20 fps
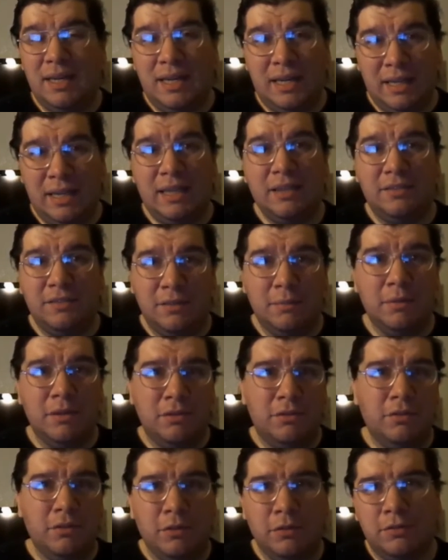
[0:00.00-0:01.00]
I, I, like some
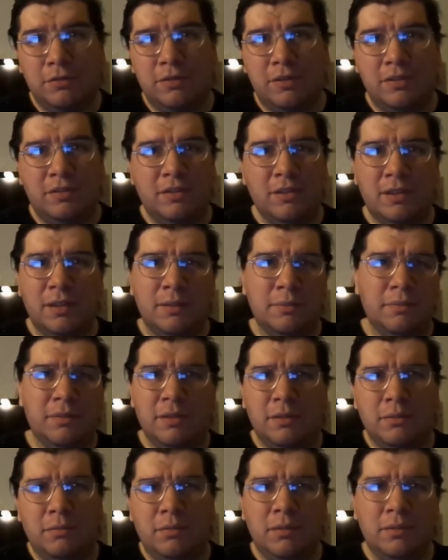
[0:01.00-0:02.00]
of the jokes that she
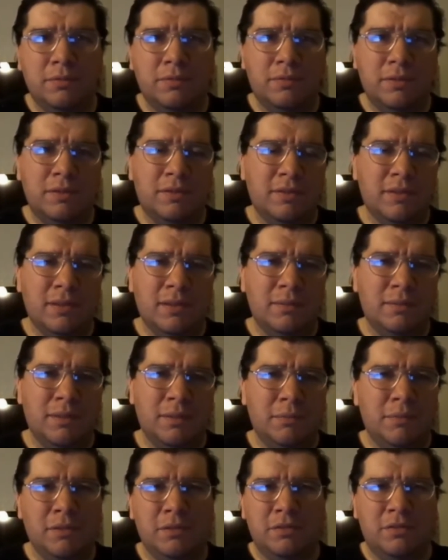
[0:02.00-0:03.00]
comes up with at
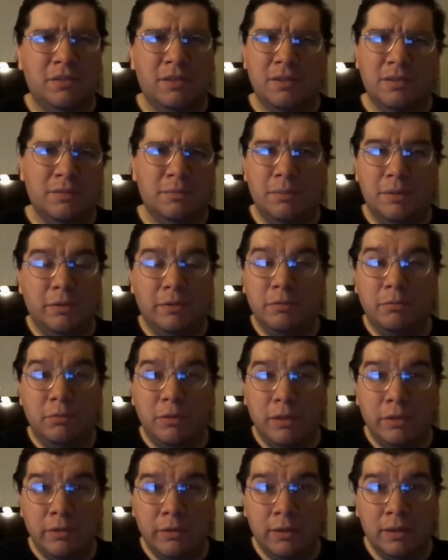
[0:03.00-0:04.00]
times, even though she is very
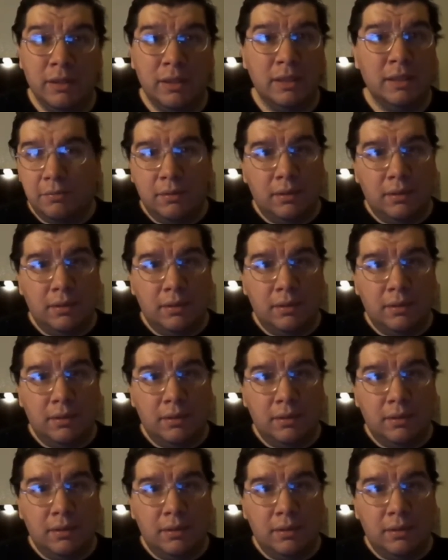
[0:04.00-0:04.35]
weird.